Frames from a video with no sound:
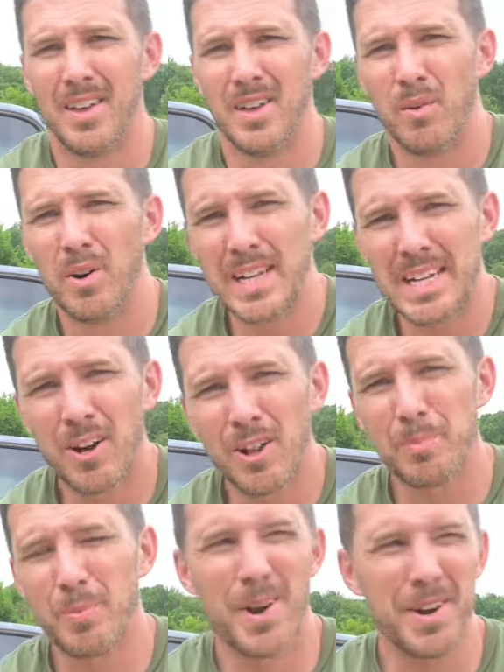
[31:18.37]
Well, I call
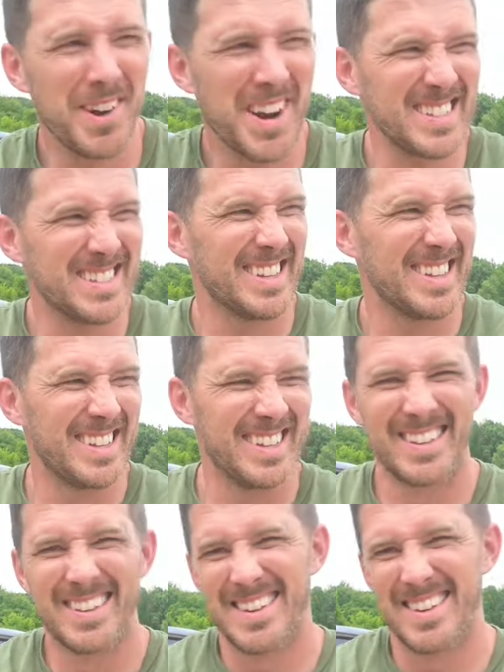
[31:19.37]
it progress.
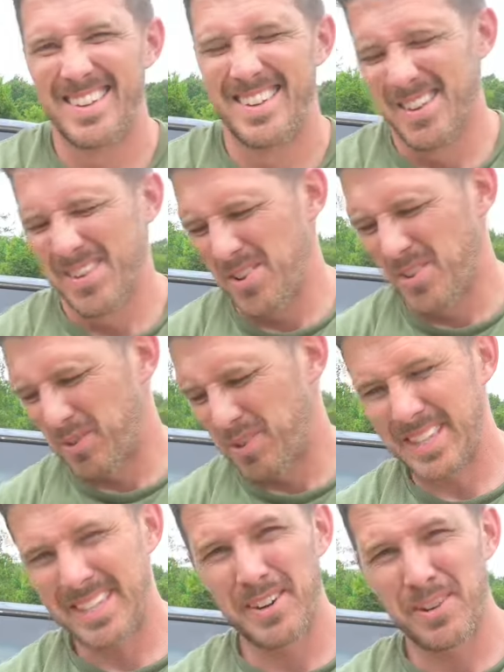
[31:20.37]
We
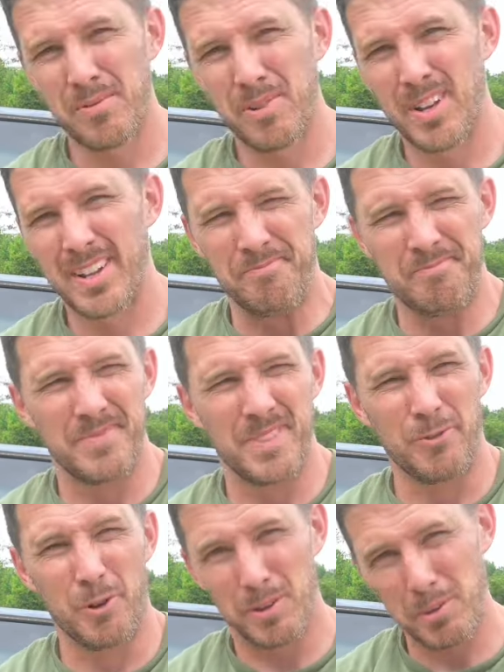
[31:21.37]
did get her to run
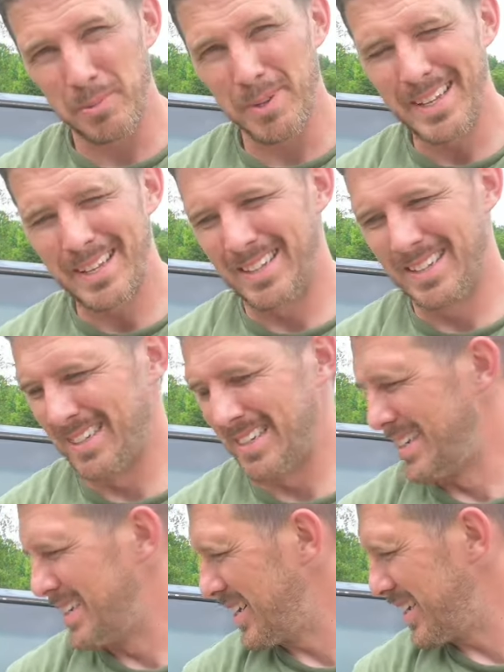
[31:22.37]
for a little bit.
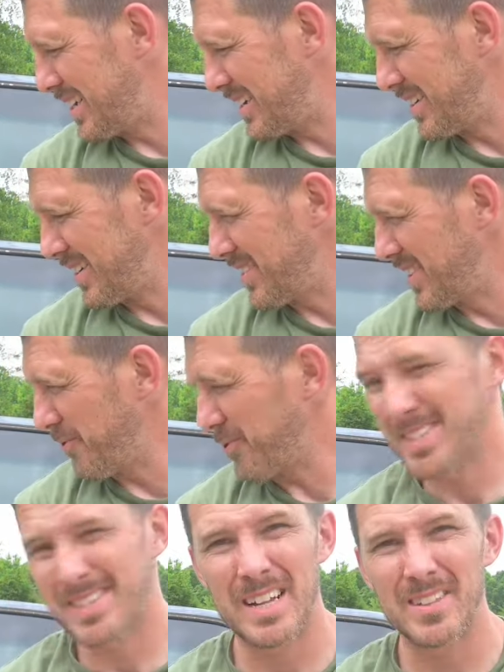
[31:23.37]

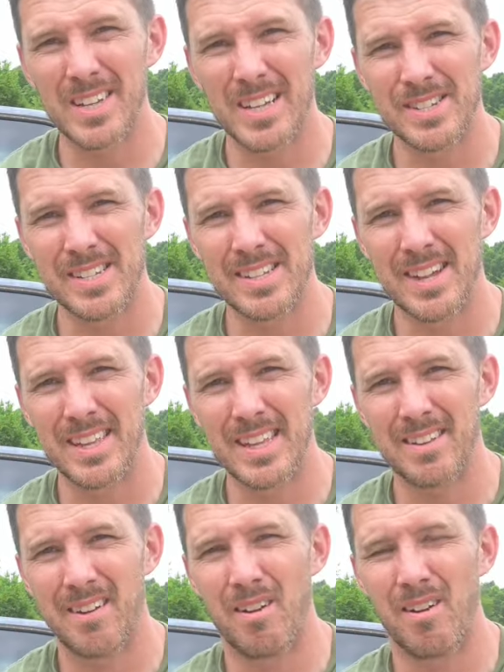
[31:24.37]
Definitely sounds like she's not
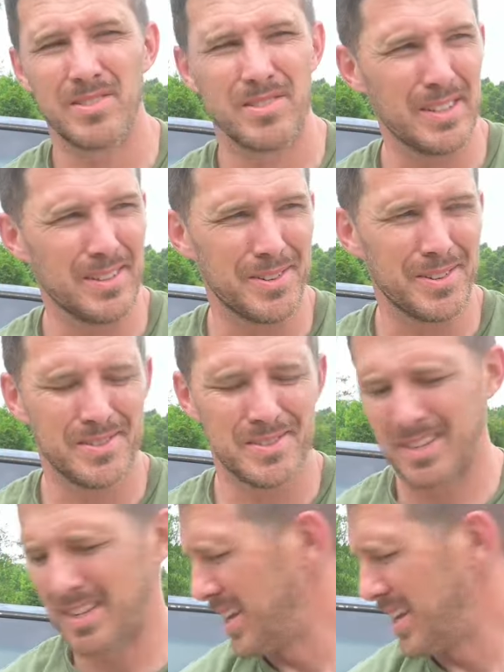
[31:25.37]
hitting on all cylinders.